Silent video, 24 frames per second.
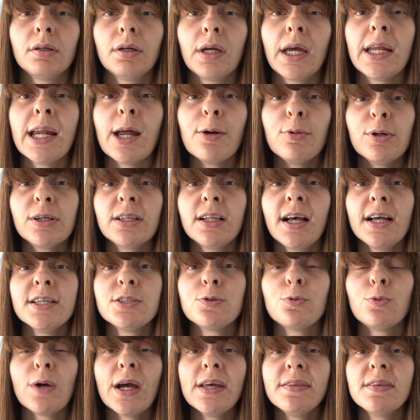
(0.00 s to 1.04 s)
And I
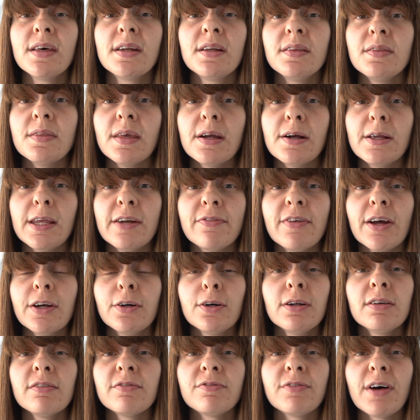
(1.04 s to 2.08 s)
realized right then and there that if I
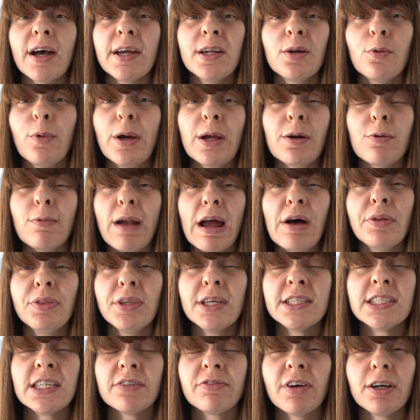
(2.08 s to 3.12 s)
couldn't find a way around
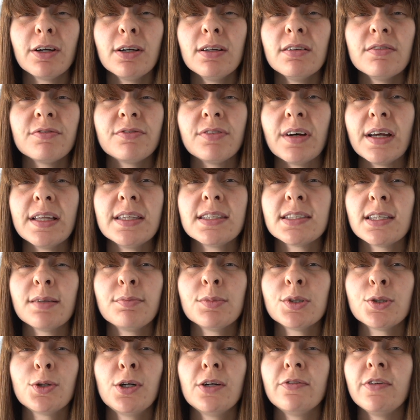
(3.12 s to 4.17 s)
this, if I couldn't find
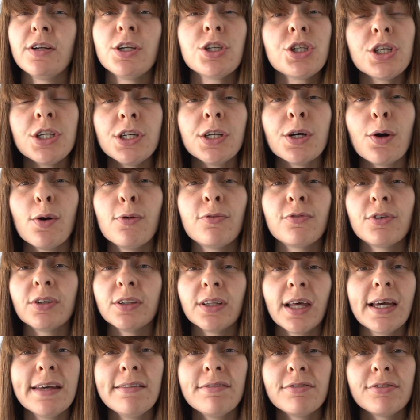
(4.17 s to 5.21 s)
some sort of a cheat code for
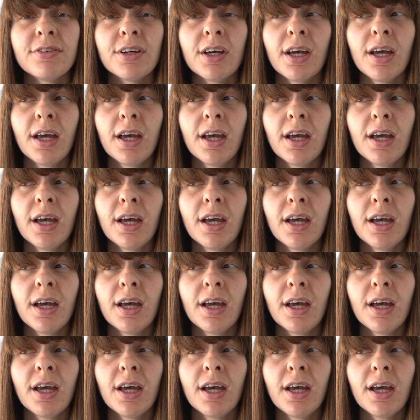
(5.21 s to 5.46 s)
life,